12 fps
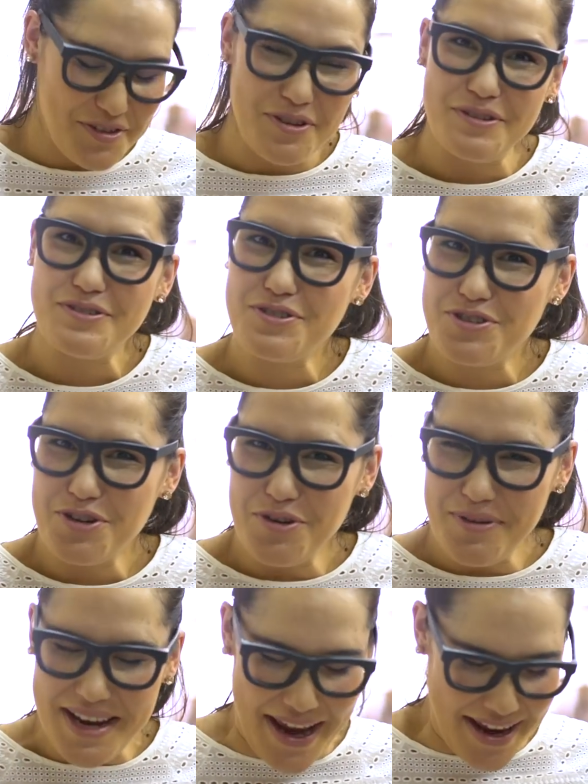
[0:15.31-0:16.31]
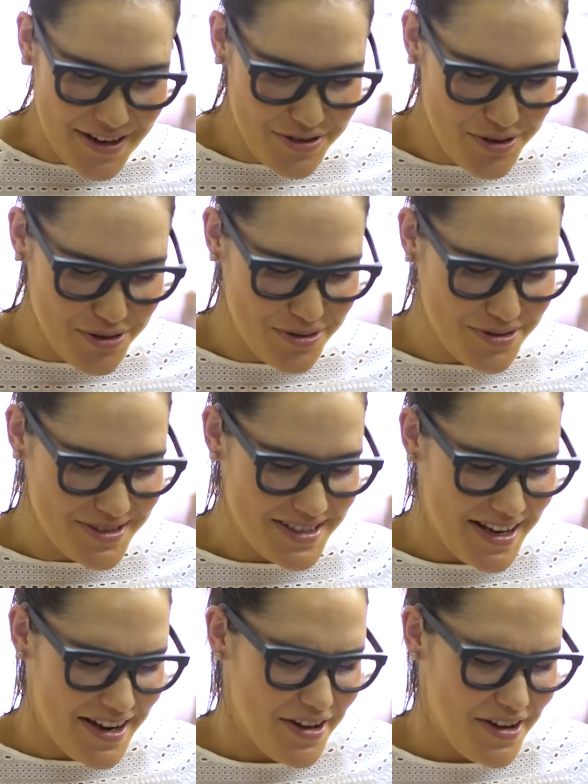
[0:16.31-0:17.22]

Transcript: But those chewy egg noodles